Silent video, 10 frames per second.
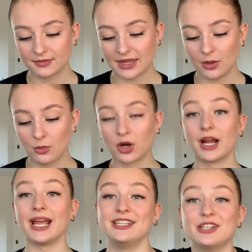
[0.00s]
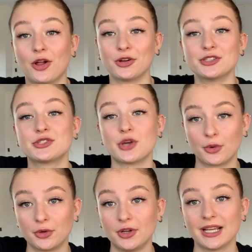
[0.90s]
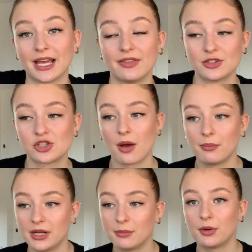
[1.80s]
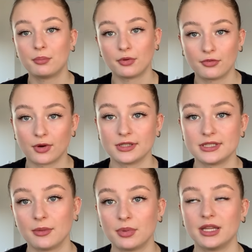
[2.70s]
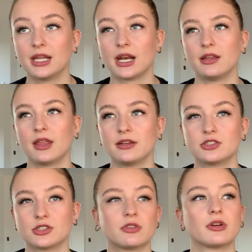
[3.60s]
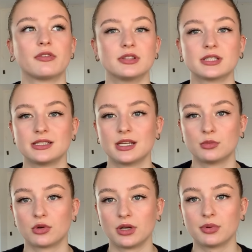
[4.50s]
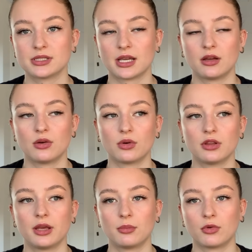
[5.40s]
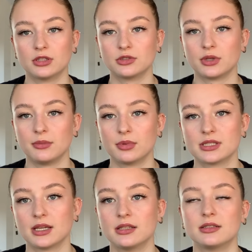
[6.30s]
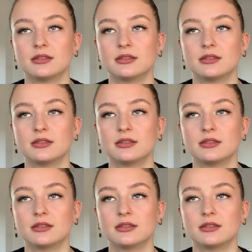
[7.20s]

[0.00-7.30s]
They were $80 total, again the shop minimum before tip, and then I, like, just for reference, I'd tip 20% or like more than 20%.